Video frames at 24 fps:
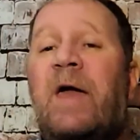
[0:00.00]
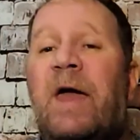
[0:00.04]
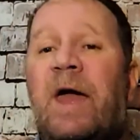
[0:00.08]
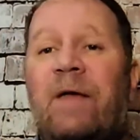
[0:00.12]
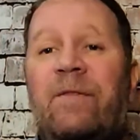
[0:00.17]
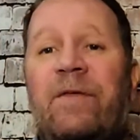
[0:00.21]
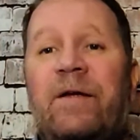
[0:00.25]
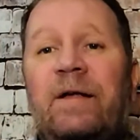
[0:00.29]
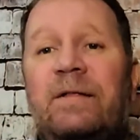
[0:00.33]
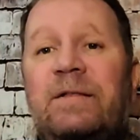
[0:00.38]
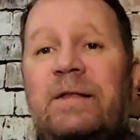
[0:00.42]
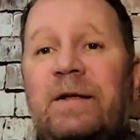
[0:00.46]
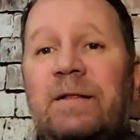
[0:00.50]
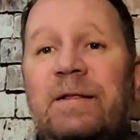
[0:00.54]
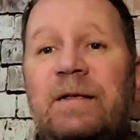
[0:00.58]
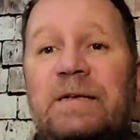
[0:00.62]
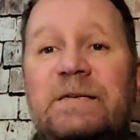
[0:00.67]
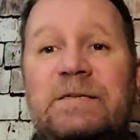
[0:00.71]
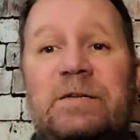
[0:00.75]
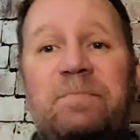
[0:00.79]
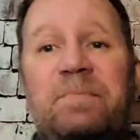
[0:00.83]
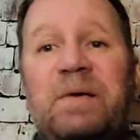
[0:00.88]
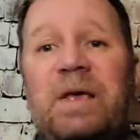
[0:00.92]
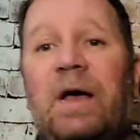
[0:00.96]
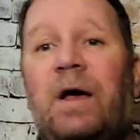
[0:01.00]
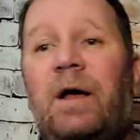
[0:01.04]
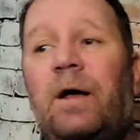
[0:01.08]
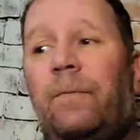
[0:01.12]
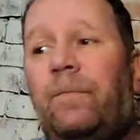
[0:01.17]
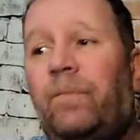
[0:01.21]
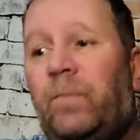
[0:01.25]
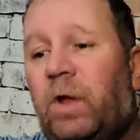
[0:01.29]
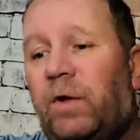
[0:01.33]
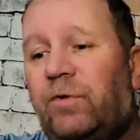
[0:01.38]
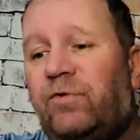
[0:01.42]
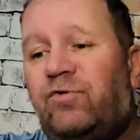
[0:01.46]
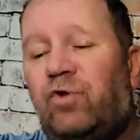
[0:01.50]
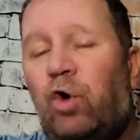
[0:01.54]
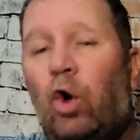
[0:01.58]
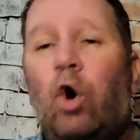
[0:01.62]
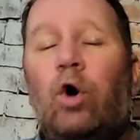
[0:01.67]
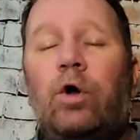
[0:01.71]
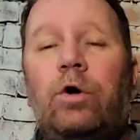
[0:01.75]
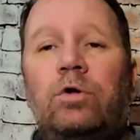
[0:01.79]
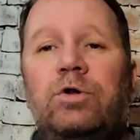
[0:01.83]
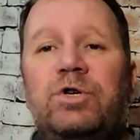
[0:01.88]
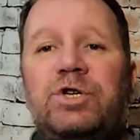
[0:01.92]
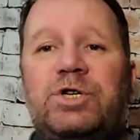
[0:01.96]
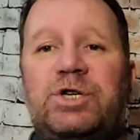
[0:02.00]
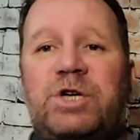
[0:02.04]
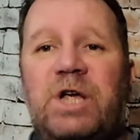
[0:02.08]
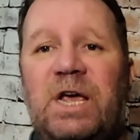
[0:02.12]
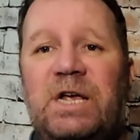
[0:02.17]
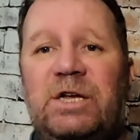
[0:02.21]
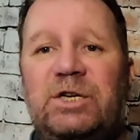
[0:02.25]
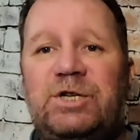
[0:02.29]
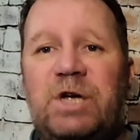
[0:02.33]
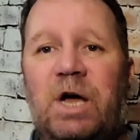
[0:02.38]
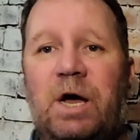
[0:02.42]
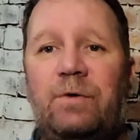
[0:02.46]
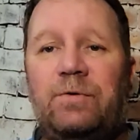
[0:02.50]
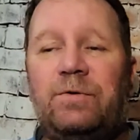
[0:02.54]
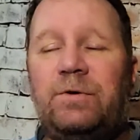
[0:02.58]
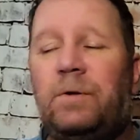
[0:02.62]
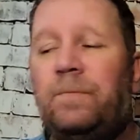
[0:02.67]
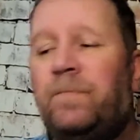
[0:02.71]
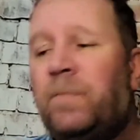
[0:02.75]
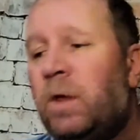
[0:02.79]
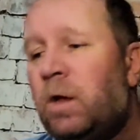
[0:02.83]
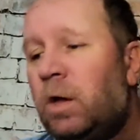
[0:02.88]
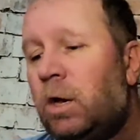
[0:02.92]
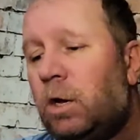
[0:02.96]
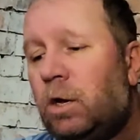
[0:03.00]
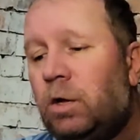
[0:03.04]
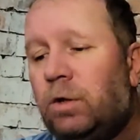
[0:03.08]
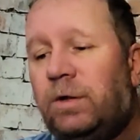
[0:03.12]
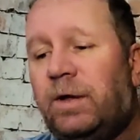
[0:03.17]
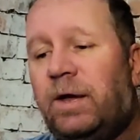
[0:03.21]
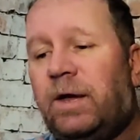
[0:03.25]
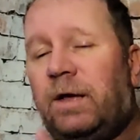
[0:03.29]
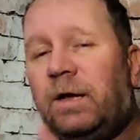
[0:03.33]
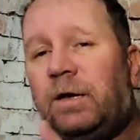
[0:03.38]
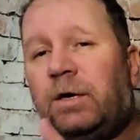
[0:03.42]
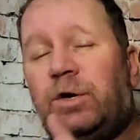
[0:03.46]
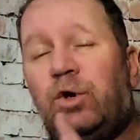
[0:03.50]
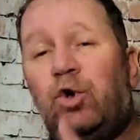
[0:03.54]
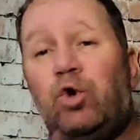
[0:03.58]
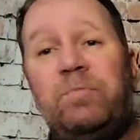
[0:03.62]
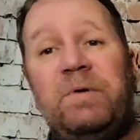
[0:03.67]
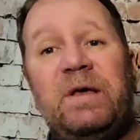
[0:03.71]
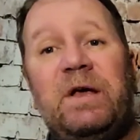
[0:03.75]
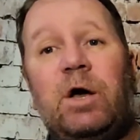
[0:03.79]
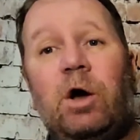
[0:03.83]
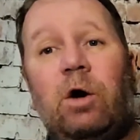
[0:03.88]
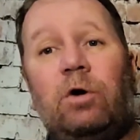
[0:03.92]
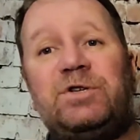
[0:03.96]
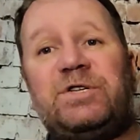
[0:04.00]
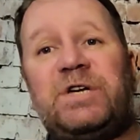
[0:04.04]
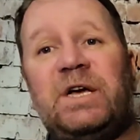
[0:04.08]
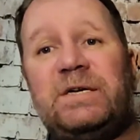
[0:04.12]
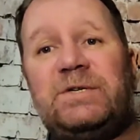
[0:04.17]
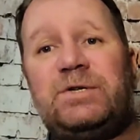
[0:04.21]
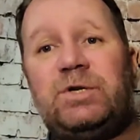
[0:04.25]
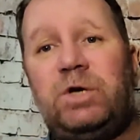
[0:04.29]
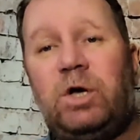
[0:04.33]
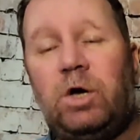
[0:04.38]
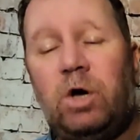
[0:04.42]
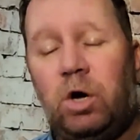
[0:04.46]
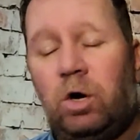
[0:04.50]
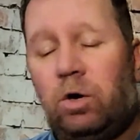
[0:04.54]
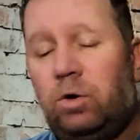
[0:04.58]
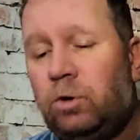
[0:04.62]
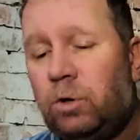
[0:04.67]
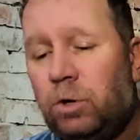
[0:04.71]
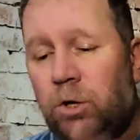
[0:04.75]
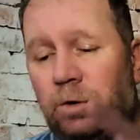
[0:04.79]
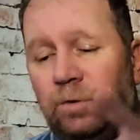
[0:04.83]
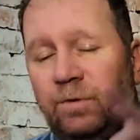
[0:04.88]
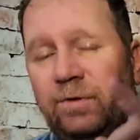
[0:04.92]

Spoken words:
There needs to be a total change out. The QB coach has to go.